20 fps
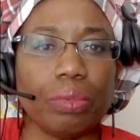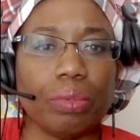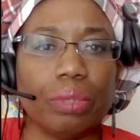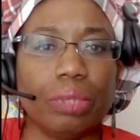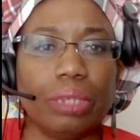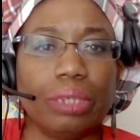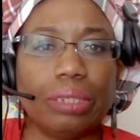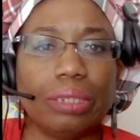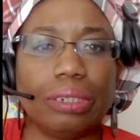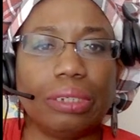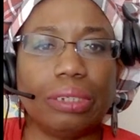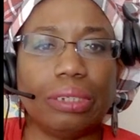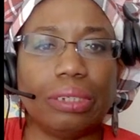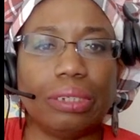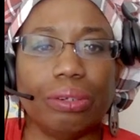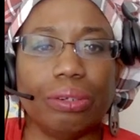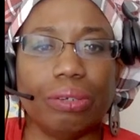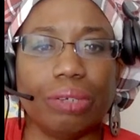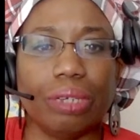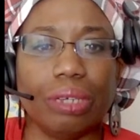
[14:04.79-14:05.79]
Let's see
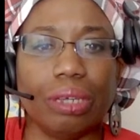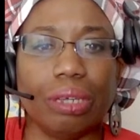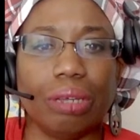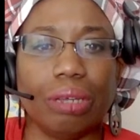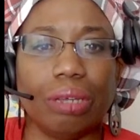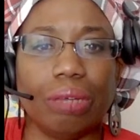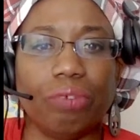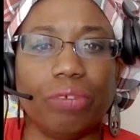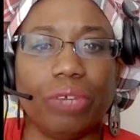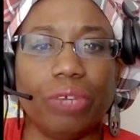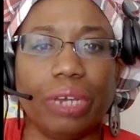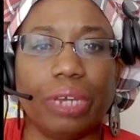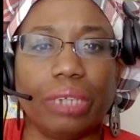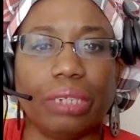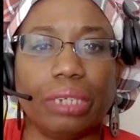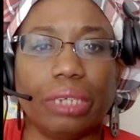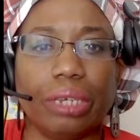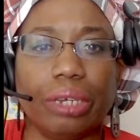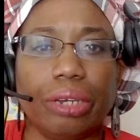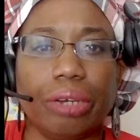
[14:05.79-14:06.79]
here. I don't know if you guys
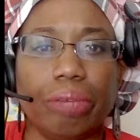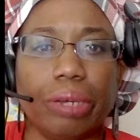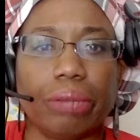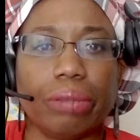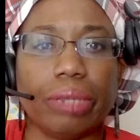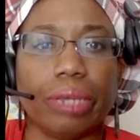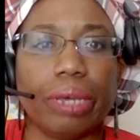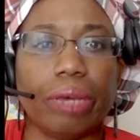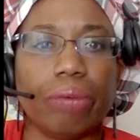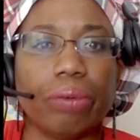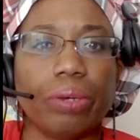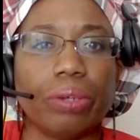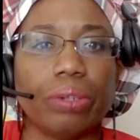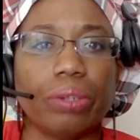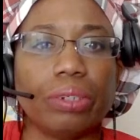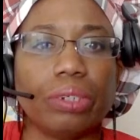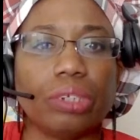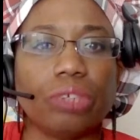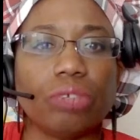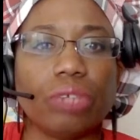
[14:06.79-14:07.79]
care about that. Where
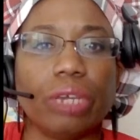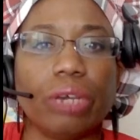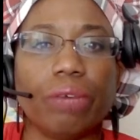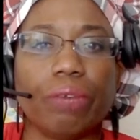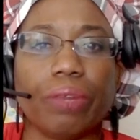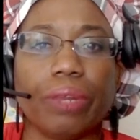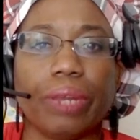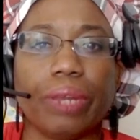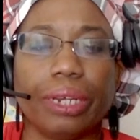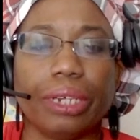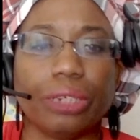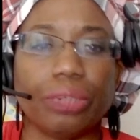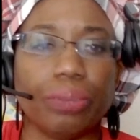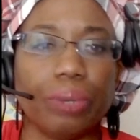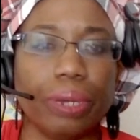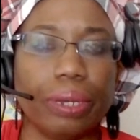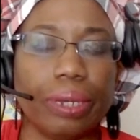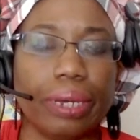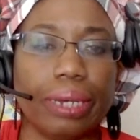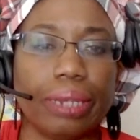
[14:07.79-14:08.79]
is this? Healthline is where
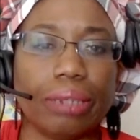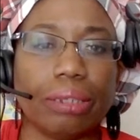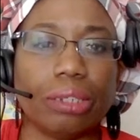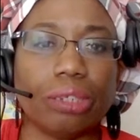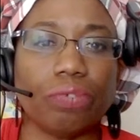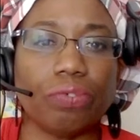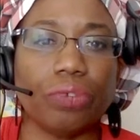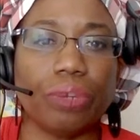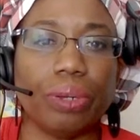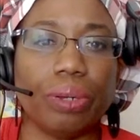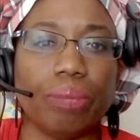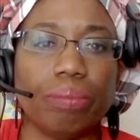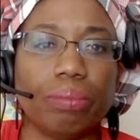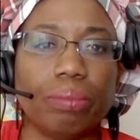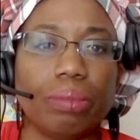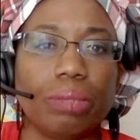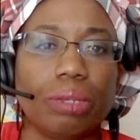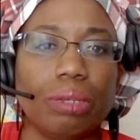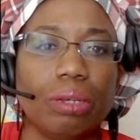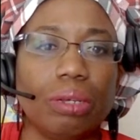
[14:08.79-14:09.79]
I got this from.
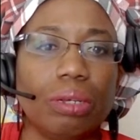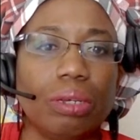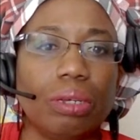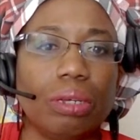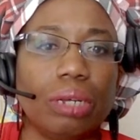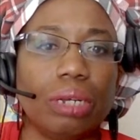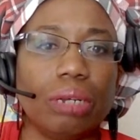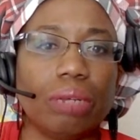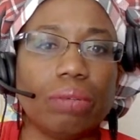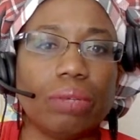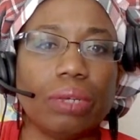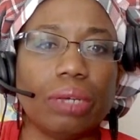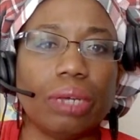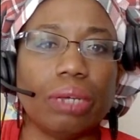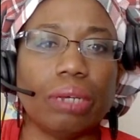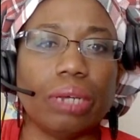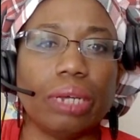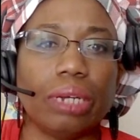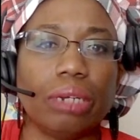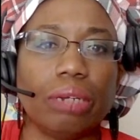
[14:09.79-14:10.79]
I don't think I
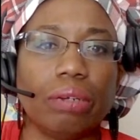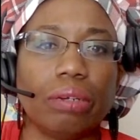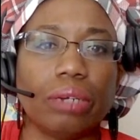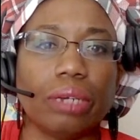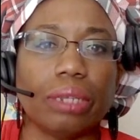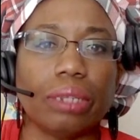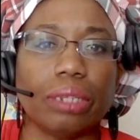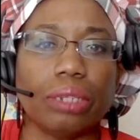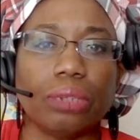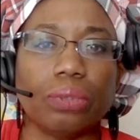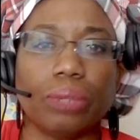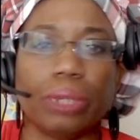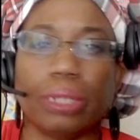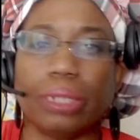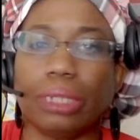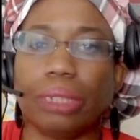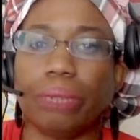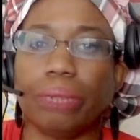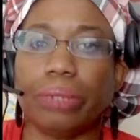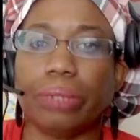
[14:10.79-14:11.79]
didn't look at this one.
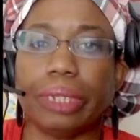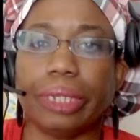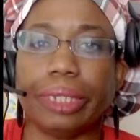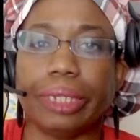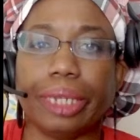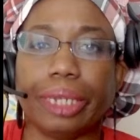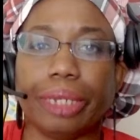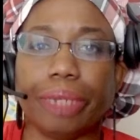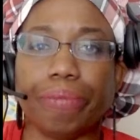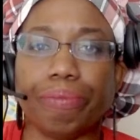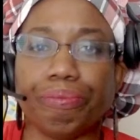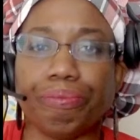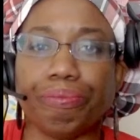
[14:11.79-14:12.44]
Let's see what they say.